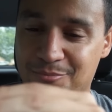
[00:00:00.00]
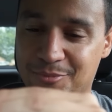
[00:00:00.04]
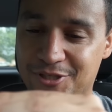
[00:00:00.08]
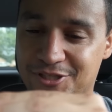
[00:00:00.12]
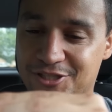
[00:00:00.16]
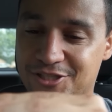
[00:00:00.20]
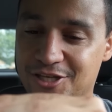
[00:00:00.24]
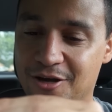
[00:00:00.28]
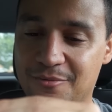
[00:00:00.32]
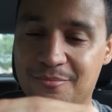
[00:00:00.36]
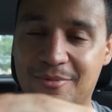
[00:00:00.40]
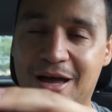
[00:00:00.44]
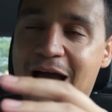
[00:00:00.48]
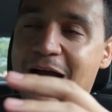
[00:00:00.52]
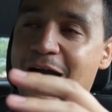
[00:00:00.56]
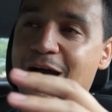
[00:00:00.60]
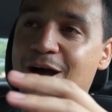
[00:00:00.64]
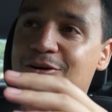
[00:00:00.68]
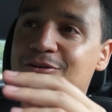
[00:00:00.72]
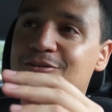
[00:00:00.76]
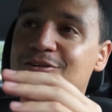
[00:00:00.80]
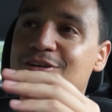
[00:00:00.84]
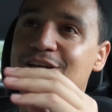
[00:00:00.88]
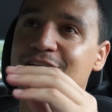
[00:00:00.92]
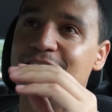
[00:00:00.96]
But
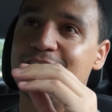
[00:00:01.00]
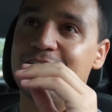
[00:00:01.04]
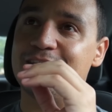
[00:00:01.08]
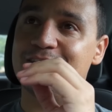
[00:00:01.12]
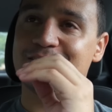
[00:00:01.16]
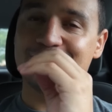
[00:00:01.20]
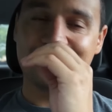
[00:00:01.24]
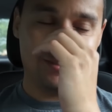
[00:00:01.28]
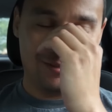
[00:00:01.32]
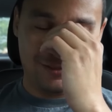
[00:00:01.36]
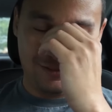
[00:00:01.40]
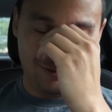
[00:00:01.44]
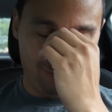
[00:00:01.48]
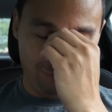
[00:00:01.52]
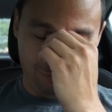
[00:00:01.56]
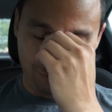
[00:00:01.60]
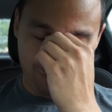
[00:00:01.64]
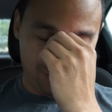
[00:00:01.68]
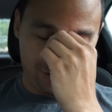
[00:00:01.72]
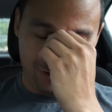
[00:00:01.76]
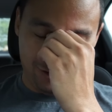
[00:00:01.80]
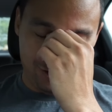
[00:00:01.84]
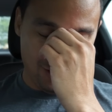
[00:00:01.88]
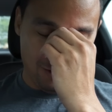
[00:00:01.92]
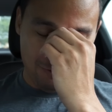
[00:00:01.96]
somehow, and for
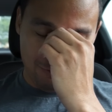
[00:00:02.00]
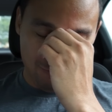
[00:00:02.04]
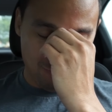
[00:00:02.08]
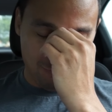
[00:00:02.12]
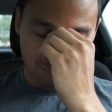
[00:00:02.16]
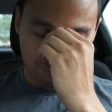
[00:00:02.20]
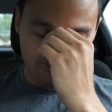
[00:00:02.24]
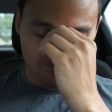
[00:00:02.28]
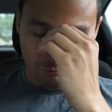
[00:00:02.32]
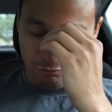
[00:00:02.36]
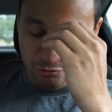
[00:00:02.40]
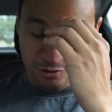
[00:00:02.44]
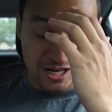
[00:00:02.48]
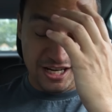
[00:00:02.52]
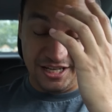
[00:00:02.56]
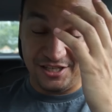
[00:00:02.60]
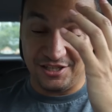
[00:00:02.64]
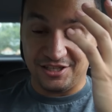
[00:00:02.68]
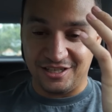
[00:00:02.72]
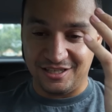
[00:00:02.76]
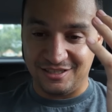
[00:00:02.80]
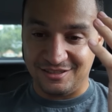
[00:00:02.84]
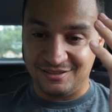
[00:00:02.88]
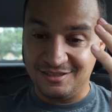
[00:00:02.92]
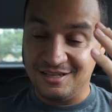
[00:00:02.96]
some
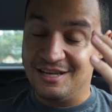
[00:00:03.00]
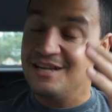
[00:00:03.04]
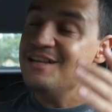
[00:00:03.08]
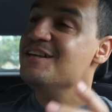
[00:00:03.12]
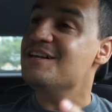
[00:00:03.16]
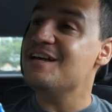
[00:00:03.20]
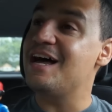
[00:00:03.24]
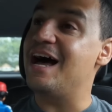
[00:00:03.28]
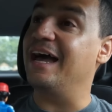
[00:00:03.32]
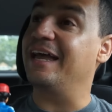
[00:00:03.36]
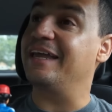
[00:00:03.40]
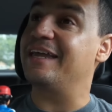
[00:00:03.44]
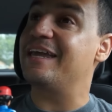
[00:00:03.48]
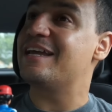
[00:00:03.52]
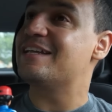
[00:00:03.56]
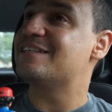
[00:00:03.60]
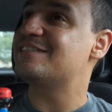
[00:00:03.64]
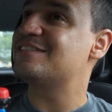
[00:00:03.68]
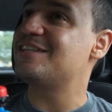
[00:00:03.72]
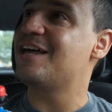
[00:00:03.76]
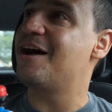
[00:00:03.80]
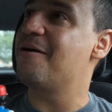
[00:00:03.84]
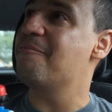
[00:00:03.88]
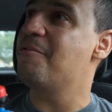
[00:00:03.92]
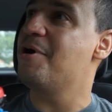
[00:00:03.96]
reason, I can't
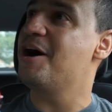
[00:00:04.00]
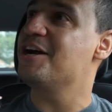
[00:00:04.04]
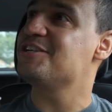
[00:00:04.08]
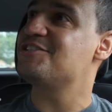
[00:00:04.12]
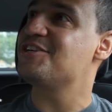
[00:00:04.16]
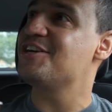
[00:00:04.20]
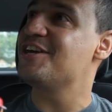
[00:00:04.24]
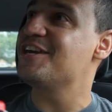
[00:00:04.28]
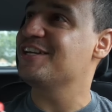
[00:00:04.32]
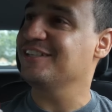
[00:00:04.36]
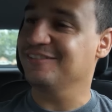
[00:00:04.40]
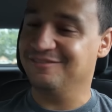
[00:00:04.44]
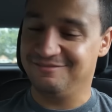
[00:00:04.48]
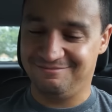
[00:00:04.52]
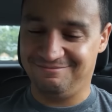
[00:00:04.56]
stop watching.